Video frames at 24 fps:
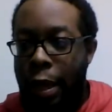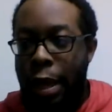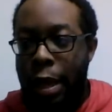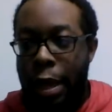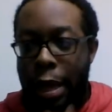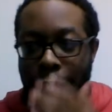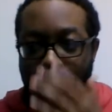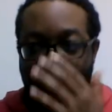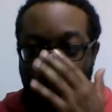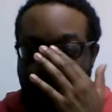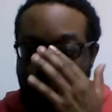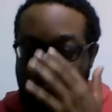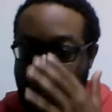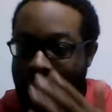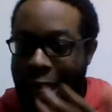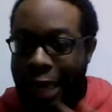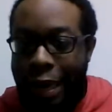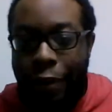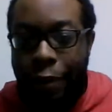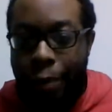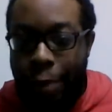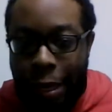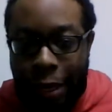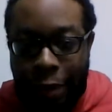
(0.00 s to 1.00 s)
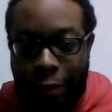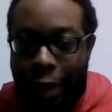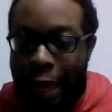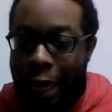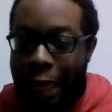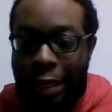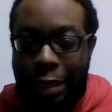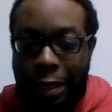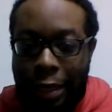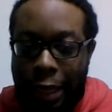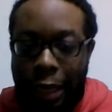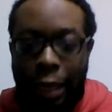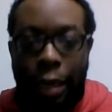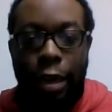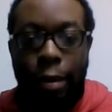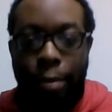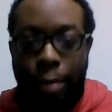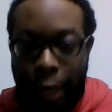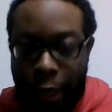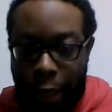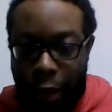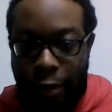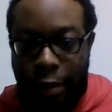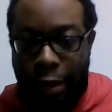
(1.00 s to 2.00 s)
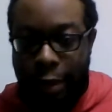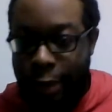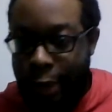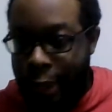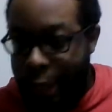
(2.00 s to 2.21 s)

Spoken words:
And you see they never beat the Vikings again in the playoffs after